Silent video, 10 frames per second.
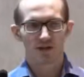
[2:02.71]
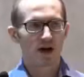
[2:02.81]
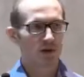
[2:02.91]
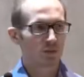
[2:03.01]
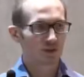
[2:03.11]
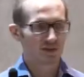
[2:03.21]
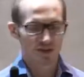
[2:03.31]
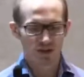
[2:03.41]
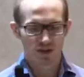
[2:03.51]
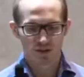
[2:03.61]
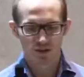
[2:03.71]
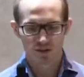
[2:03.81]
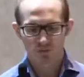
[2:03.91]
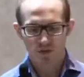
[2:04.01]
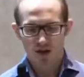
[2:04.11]
of our motivation
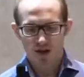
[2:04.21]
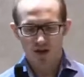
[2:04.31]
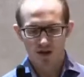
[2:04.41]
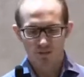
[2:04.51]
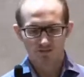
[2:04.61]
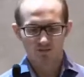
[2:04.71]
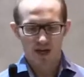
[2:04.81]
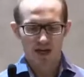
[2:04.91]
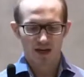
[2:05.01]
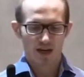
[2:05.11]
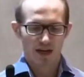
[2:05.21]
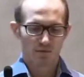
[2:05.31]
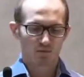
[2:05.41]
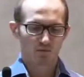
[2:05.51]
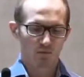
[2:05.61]
is, um, and
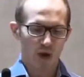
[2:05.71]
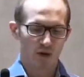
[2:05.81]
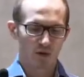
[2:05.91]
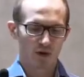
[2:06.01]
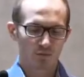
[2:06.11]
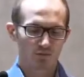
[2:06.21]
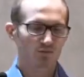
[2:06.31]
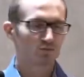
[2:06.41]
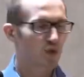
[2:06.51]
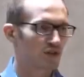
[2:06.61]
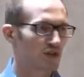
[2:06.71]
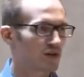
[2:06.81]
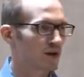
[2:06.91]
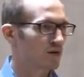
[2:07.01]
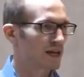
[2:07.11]
and our
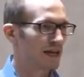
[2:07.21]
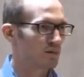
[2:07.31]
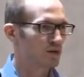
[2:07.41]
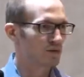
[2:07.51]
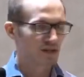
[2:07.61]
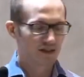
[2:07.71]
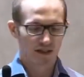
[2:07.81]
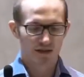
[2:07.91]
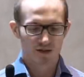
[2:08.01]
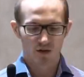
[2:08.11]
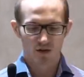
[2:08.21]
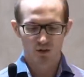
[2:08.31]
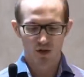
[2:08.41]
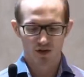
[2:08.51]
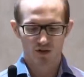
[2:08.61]
project, our label basically is called
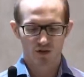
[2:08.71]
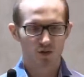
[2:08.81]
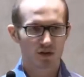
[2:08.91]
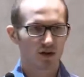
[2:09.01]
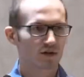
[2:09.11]
Project Sonar.